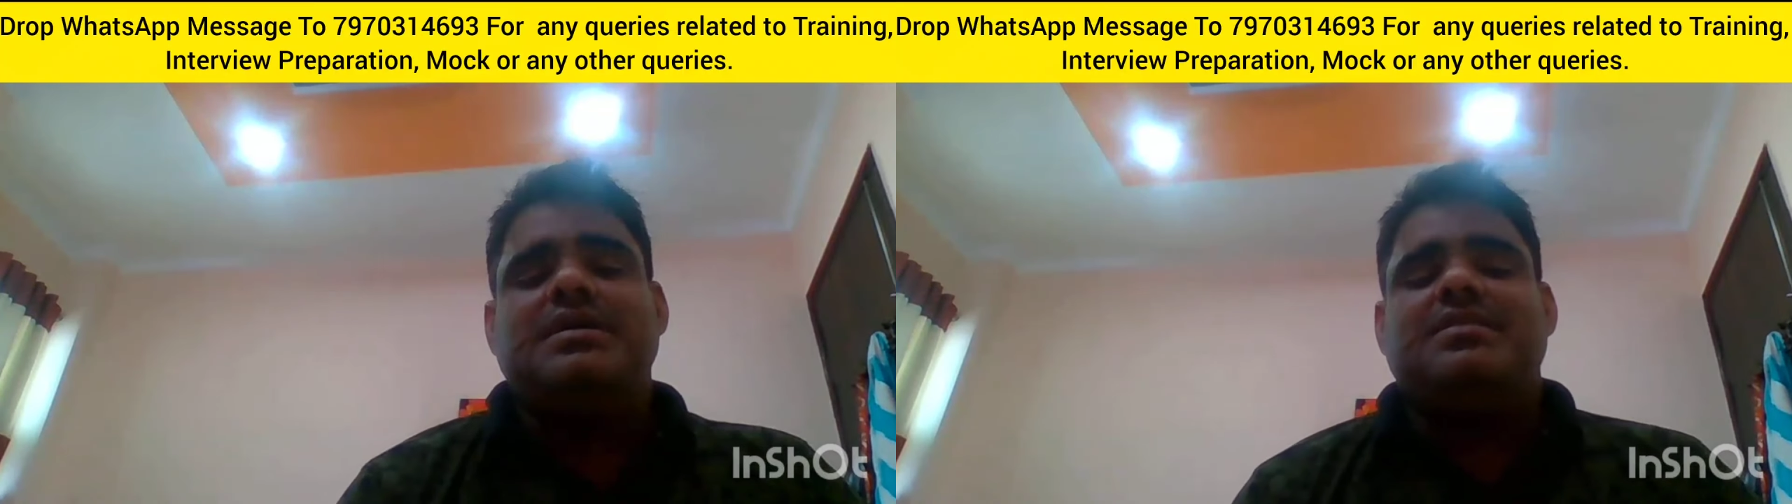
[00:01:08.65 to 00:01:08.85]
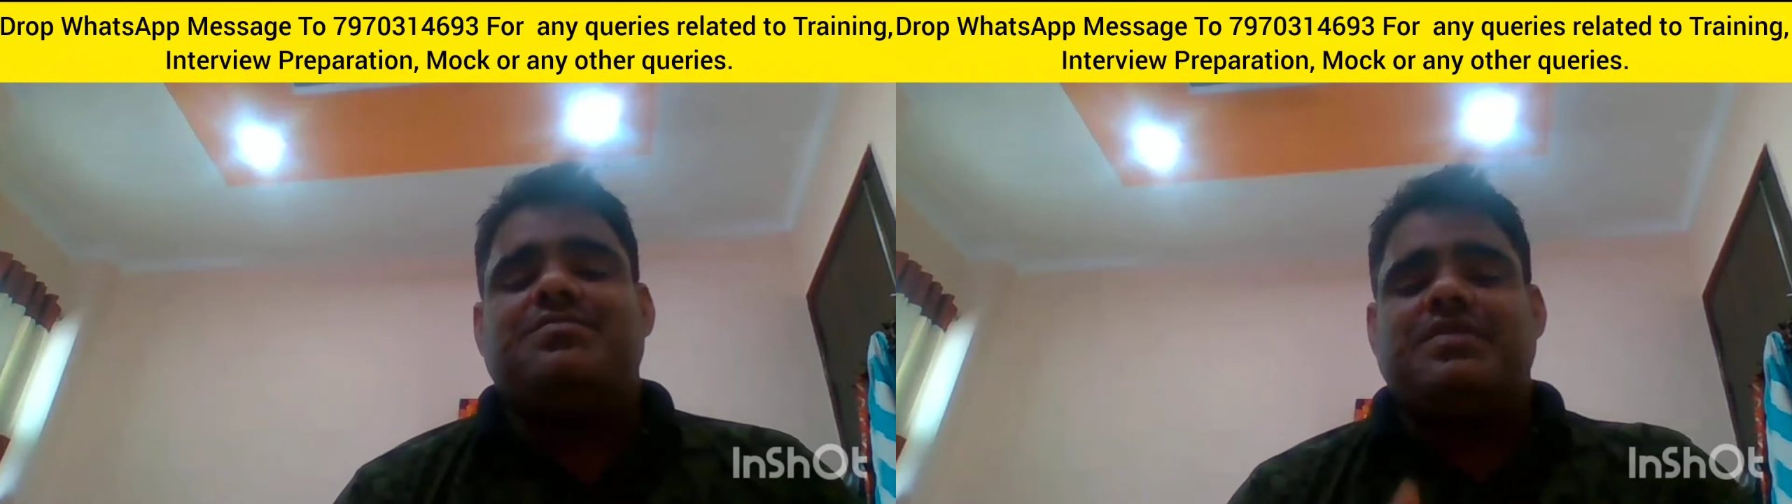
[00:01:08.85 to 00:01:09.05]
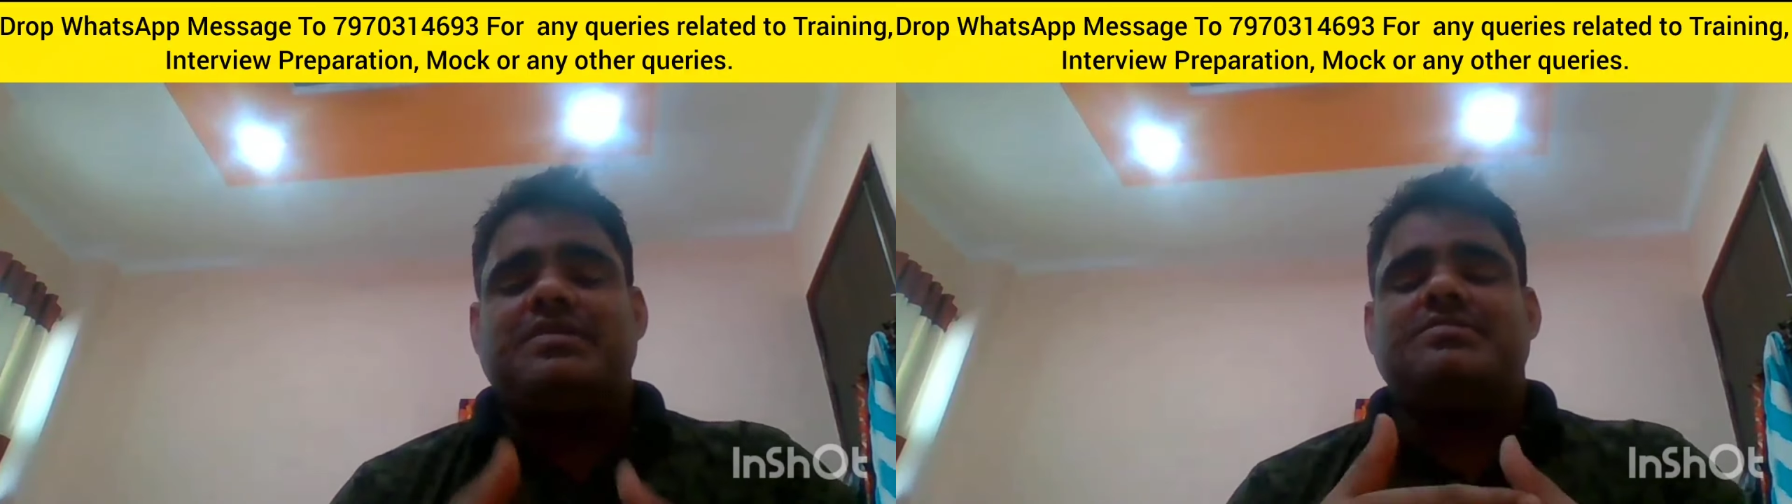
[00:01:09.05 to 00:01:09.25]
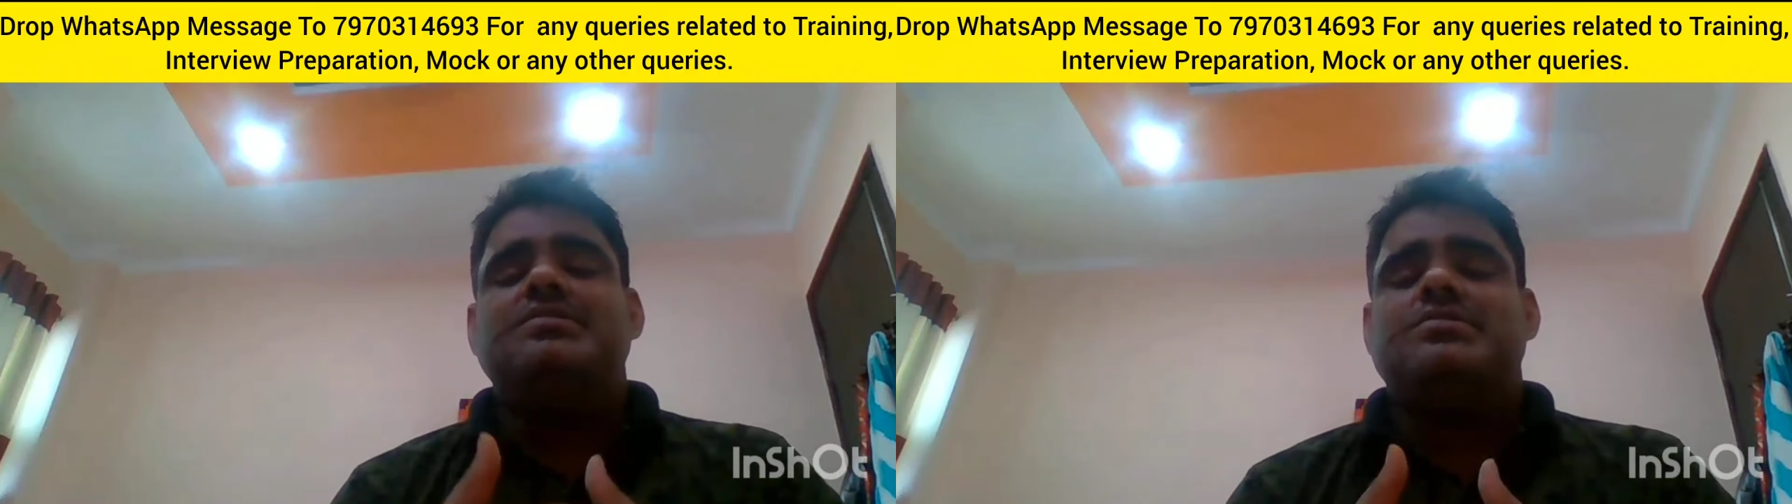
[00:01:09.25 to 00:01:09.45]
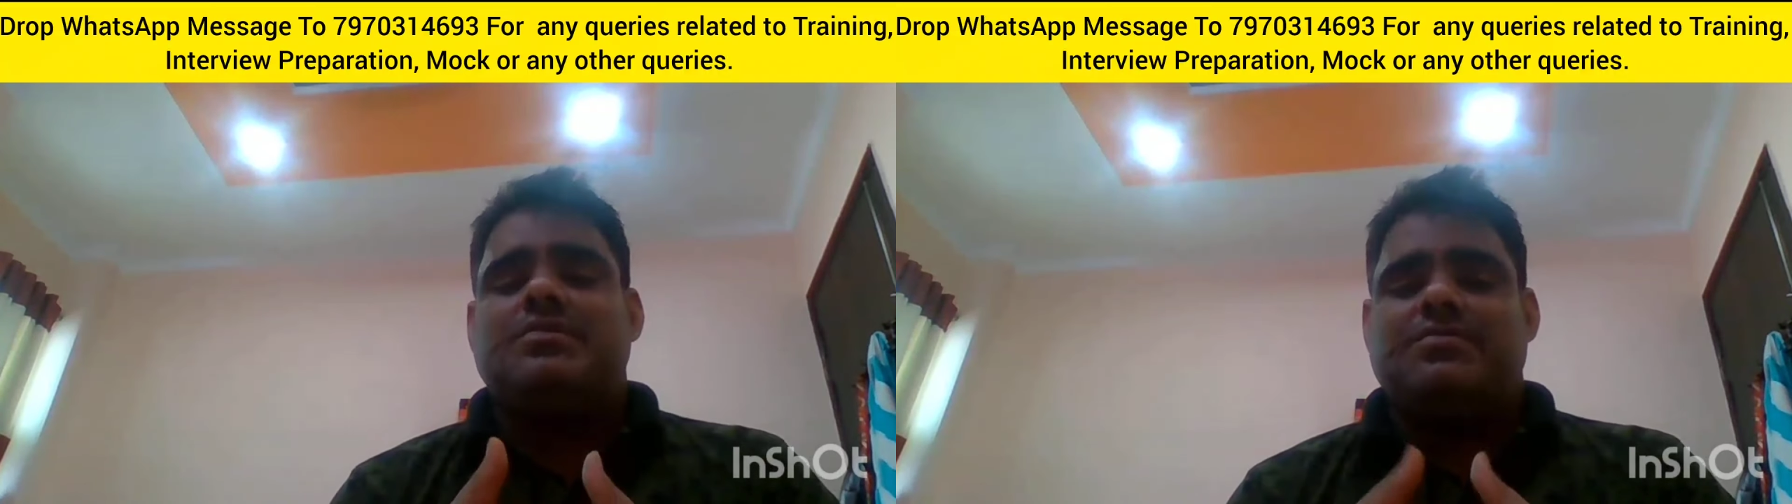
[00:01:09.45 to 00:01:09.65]
the
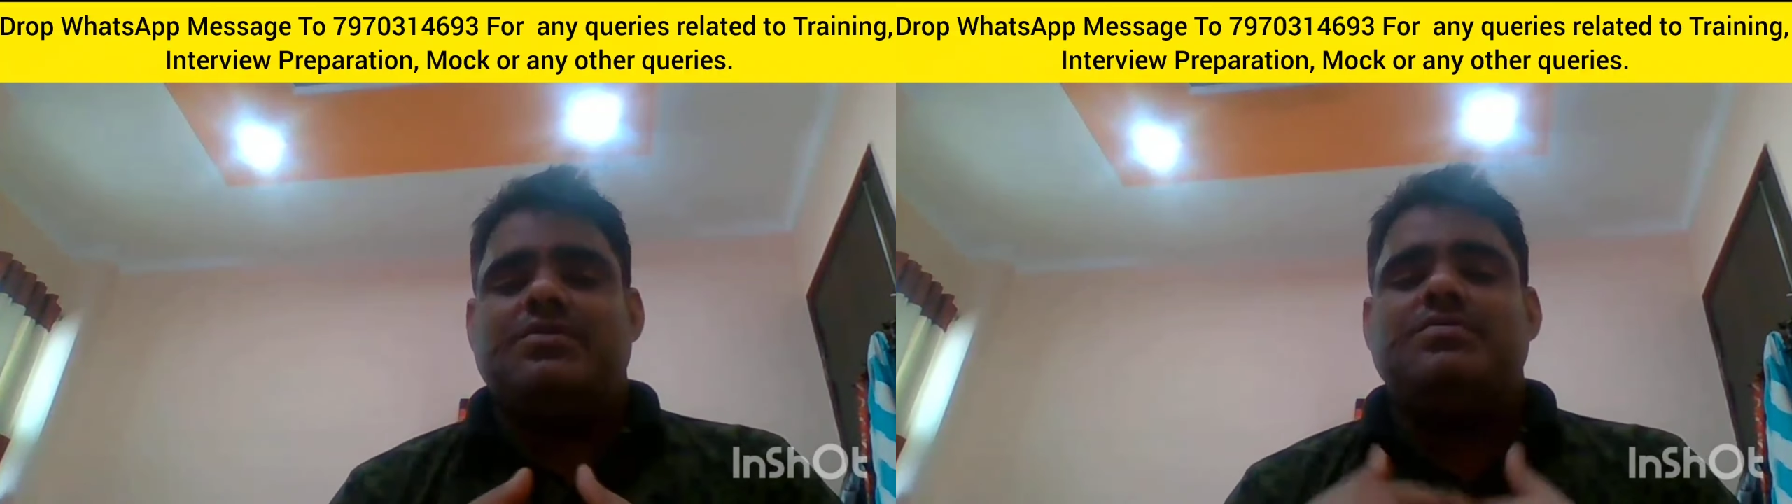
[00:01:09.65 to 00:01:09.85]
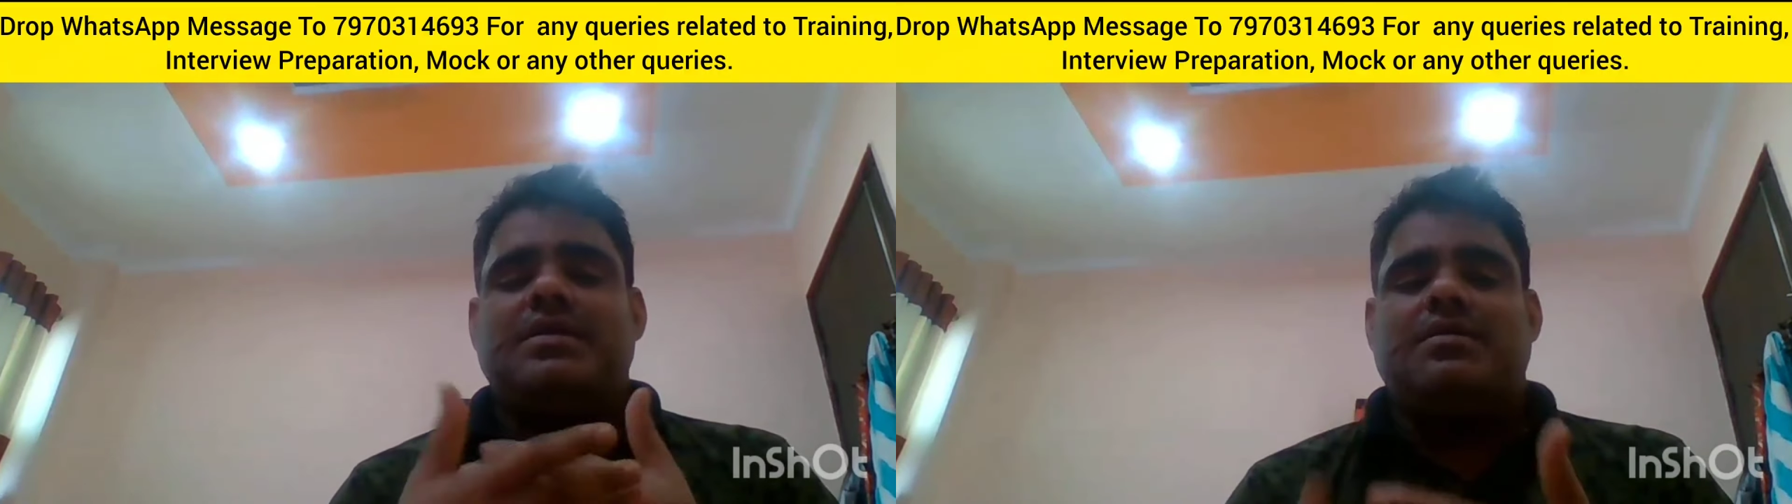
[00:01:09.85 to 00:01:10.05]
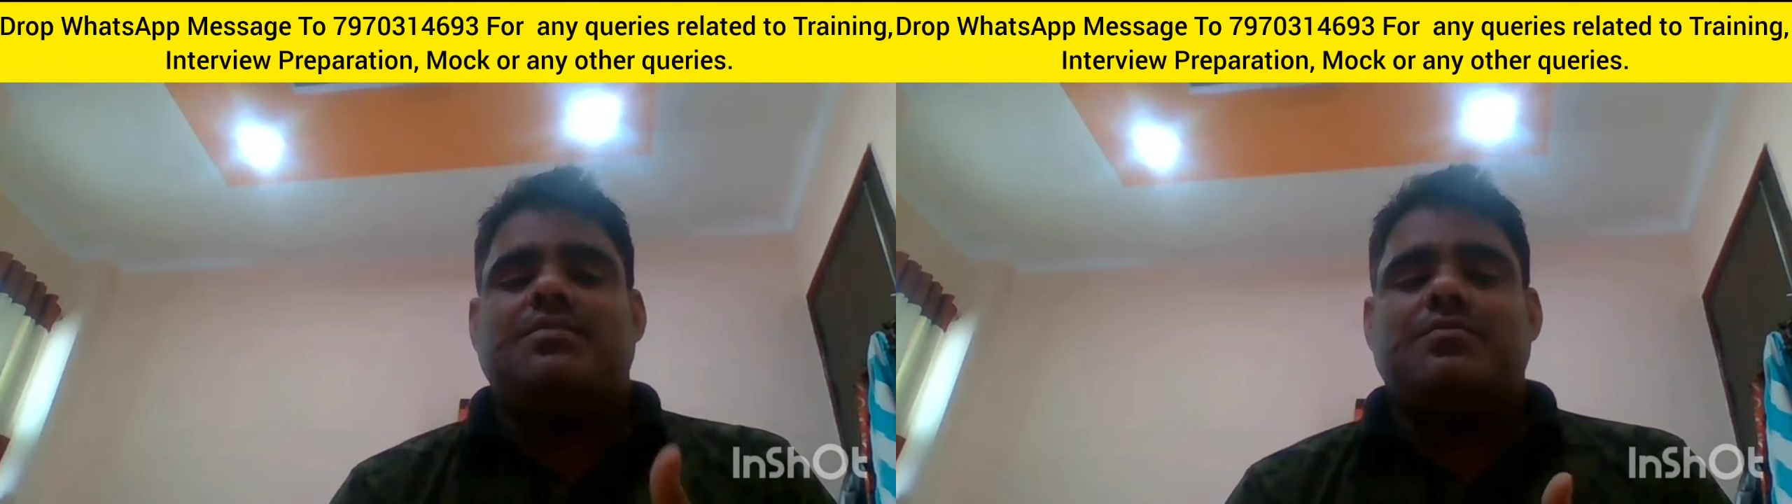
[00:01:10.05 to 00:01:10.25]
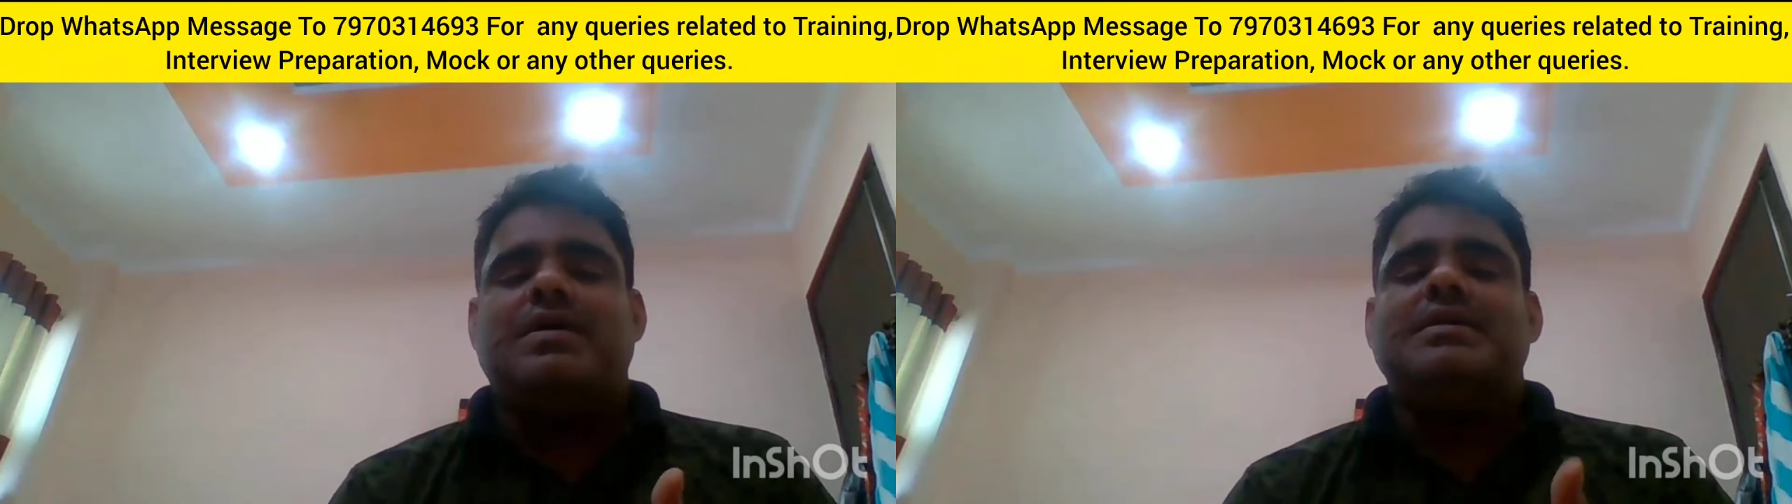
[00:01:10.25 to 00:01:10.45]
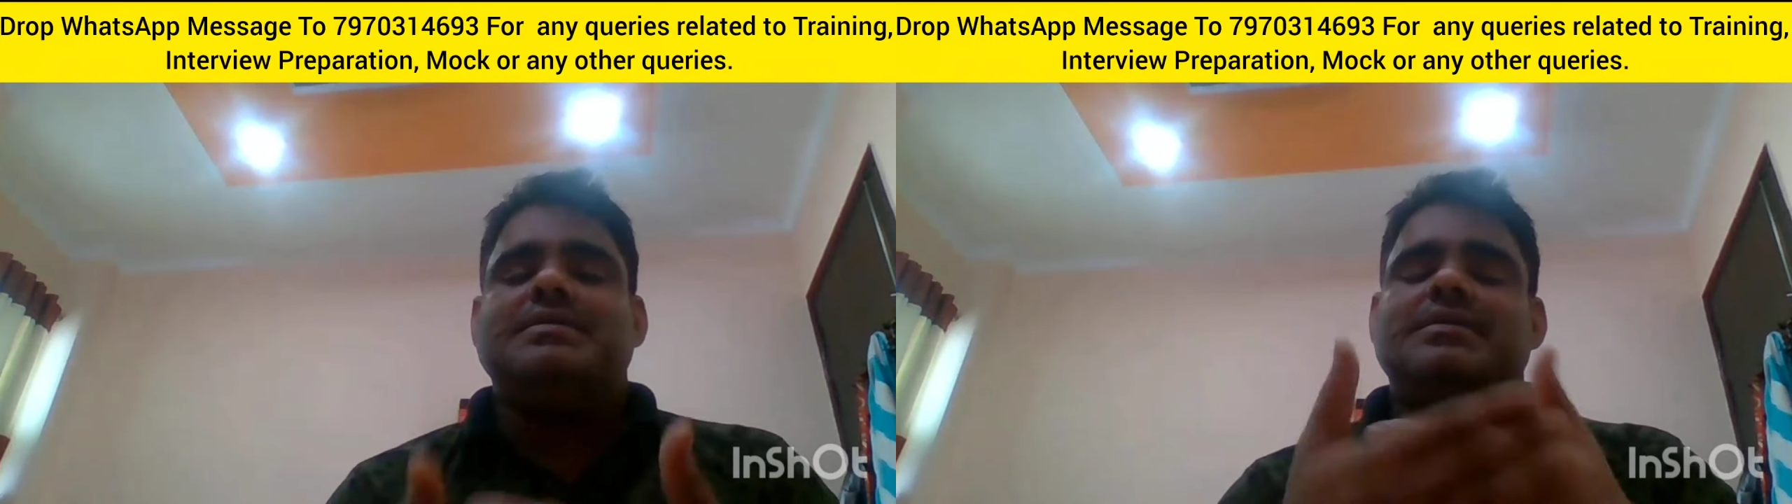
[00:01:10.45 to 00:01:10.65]
functions which we are providing